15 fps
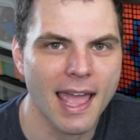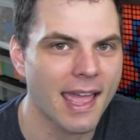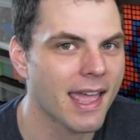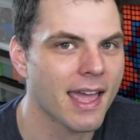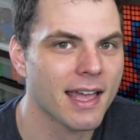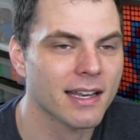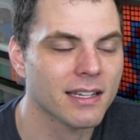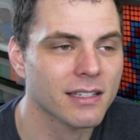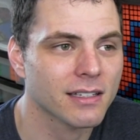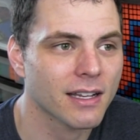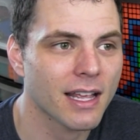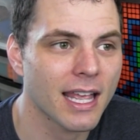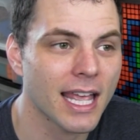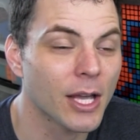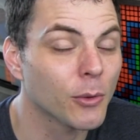and
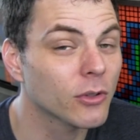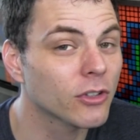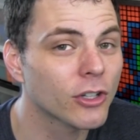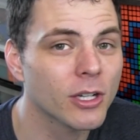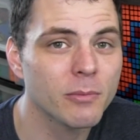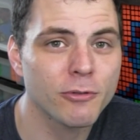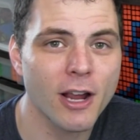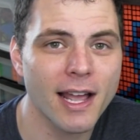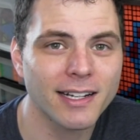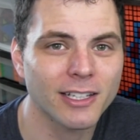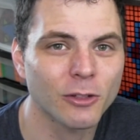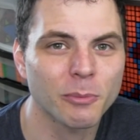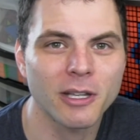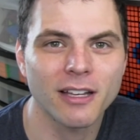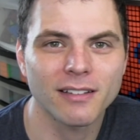it was good
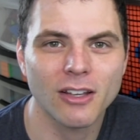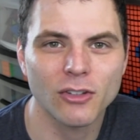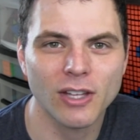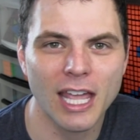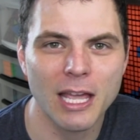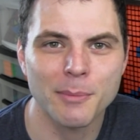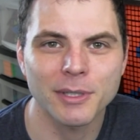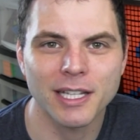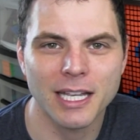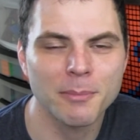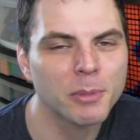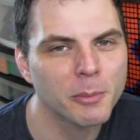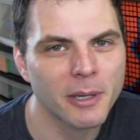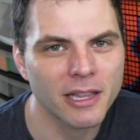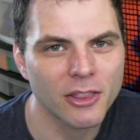practice because I was able to
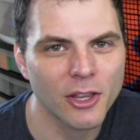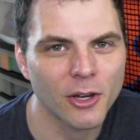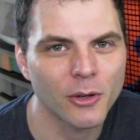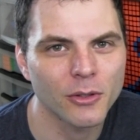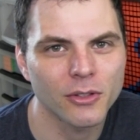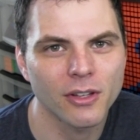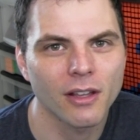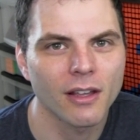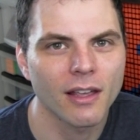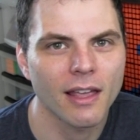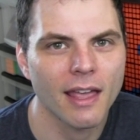implement those